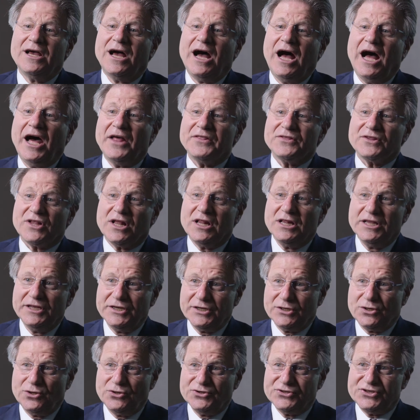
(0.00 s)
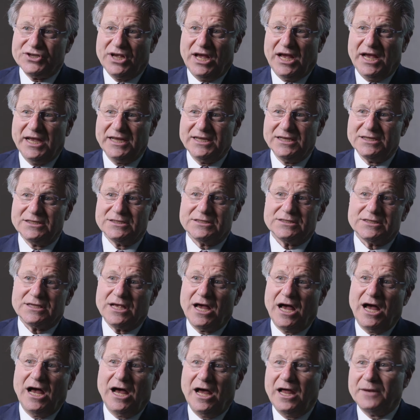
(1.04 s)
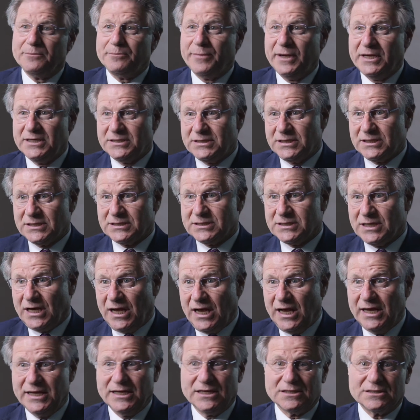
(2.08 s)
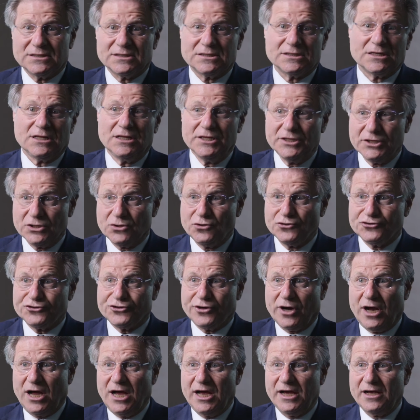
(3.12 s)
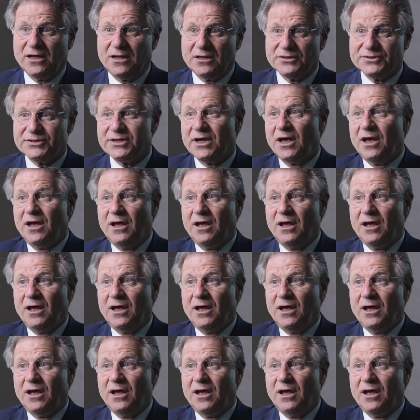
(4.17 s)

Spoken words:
on clinical science, on basic science, clinical trials.